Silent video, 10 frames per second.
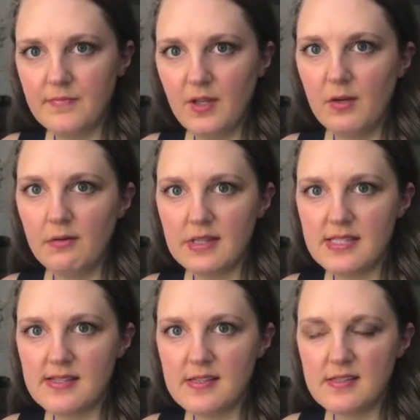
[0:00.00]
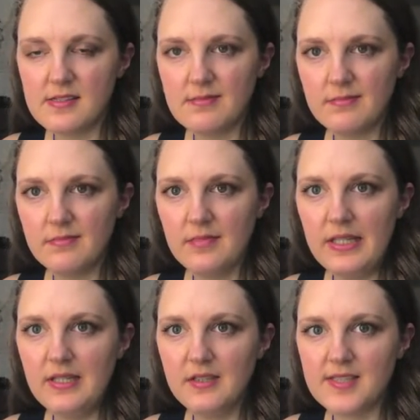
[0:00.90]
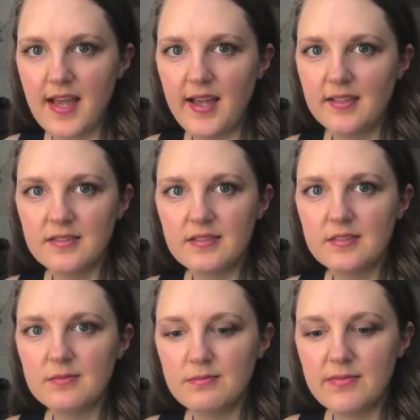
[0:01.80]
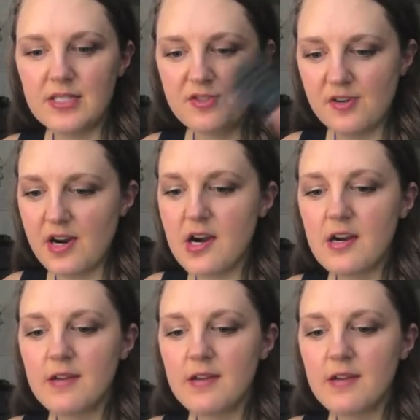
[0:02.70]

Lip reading: You know what this is. Needle size measurer.